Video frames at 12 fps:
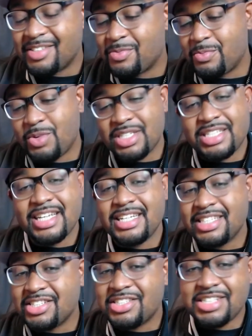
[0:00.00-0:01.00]
once again, this
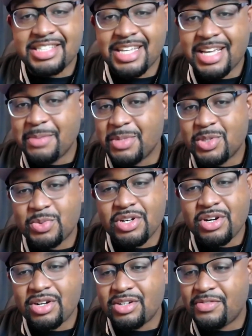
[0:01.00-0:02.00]
is just the image we're
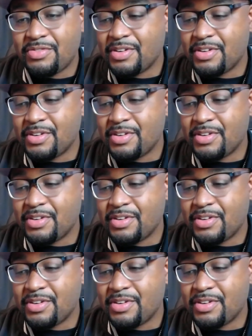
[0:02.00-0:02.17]
going off of.